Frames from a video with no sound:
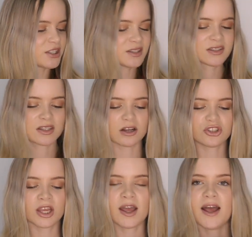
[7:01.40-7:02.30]
just
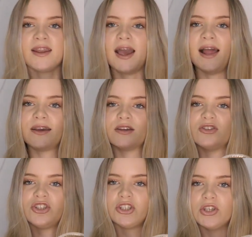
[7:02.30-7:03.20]
such an
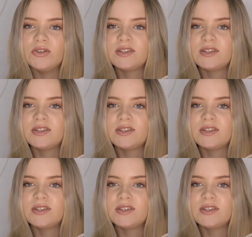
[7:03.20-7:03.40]
elegant shoe.